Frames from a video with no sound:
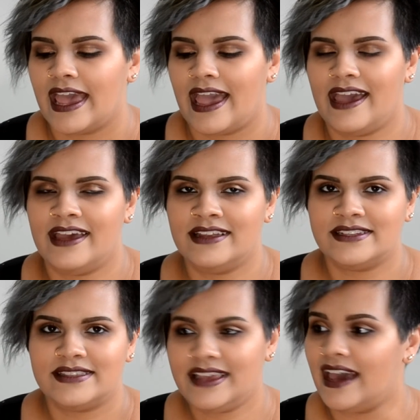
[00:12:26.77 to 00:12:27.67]
and
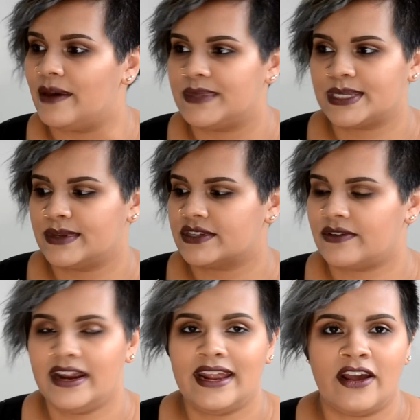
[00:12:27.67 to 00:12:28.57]
yeah, this one's
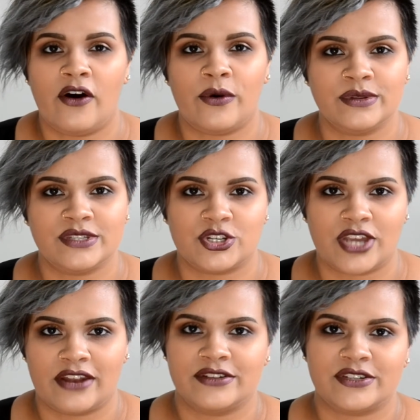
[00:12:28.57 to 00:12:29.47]
great. It holds the
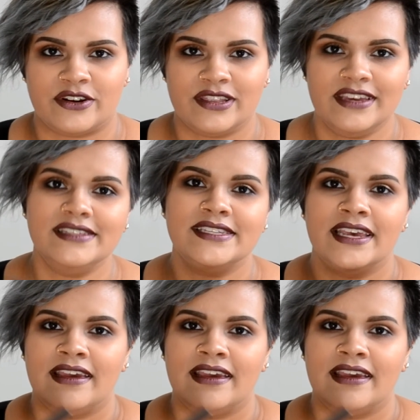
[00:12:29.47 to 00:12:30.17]
shadows to your lids.